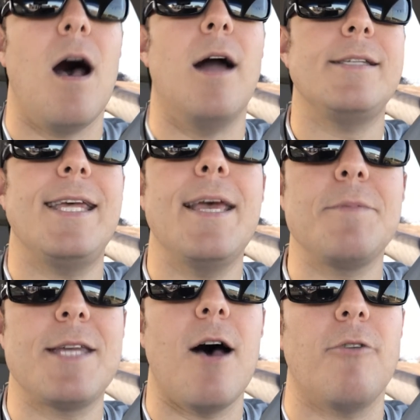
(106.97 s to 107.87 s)
unto
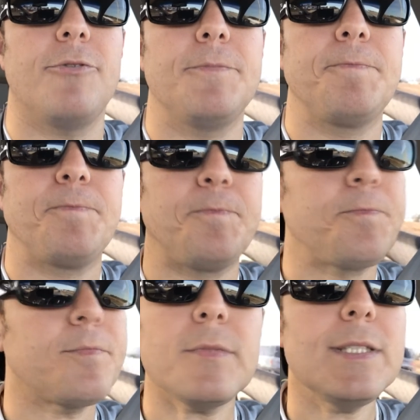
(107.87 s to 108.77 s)
Himself.
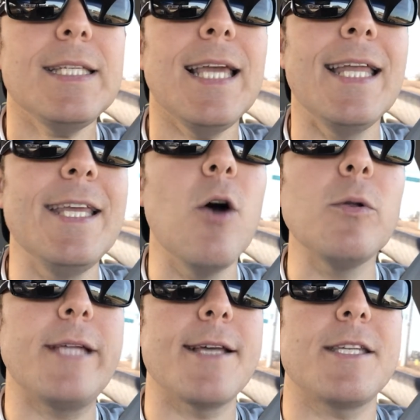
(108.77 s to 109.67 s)
In the
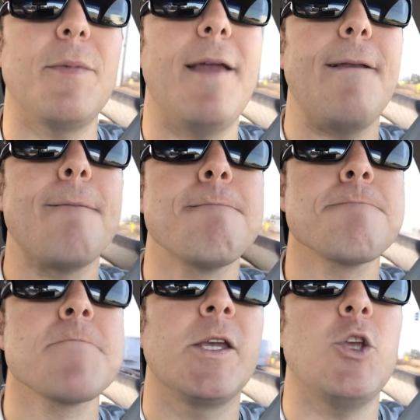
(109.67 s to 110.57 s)
Old Testament,
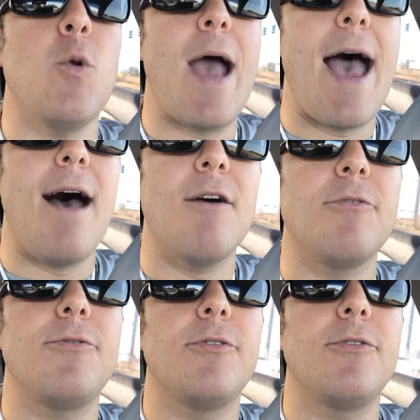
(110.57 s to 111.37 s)
you have